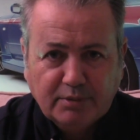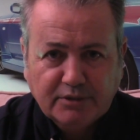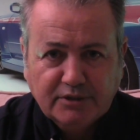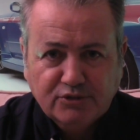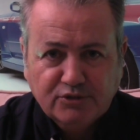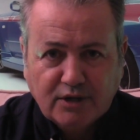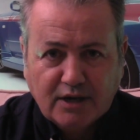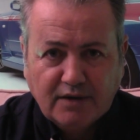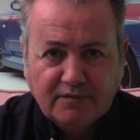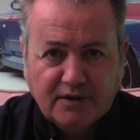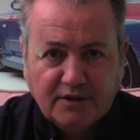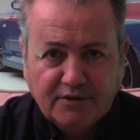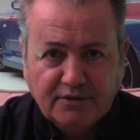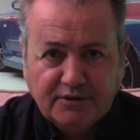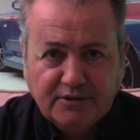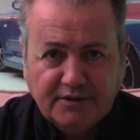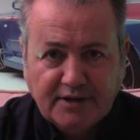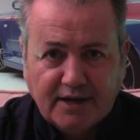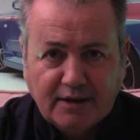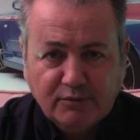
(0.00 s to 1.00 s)
but the drive other
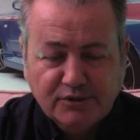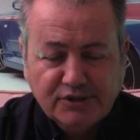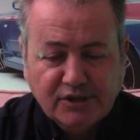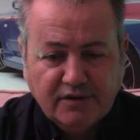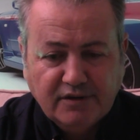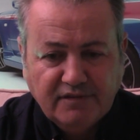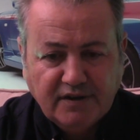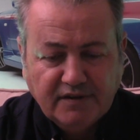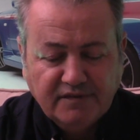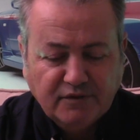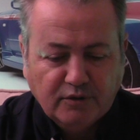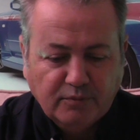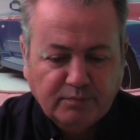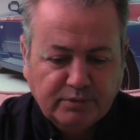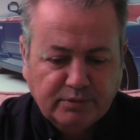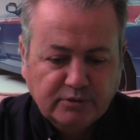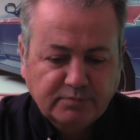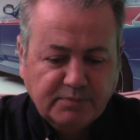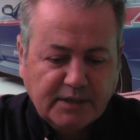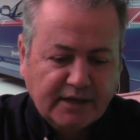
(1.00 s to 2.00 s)
than that was uneventful.
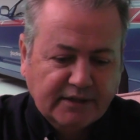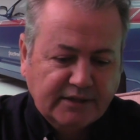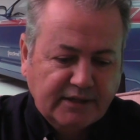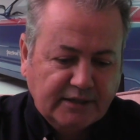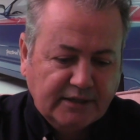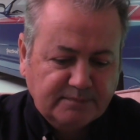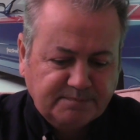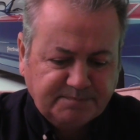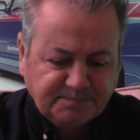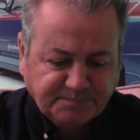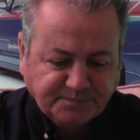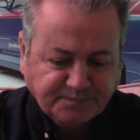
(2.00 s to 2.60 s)
Pulled back in,